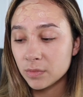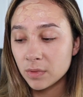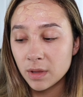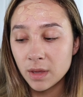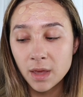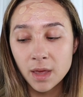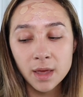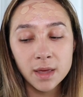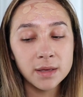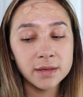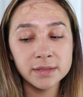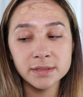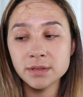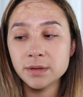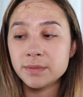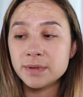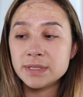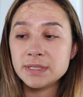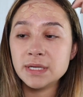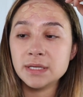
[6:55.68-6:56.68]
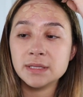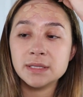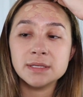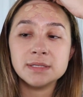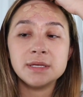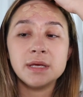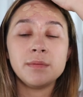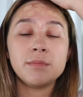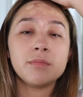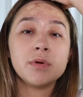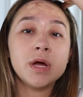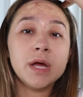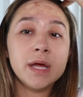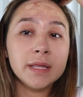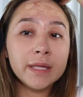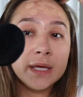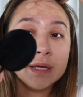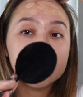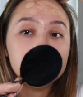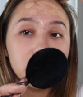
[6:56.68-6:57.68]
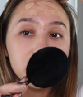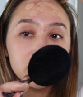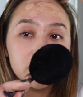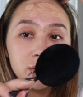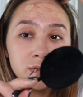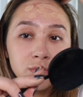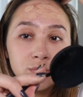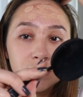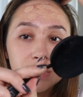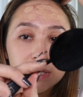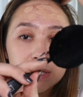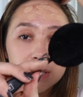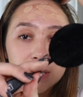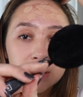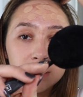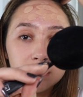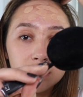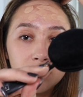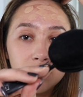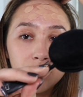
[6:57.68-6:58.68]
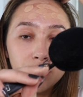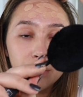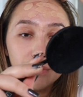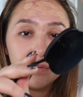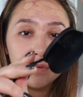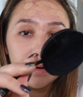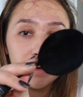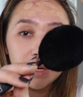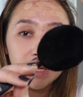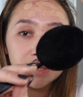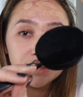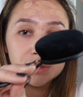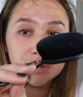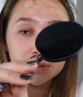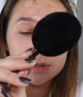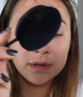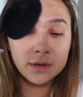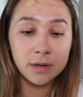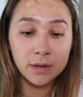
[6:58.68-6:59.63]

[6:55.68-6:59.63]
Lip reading: Okay, so I'm gonna take the same brush, and like look, there's really like no foundation on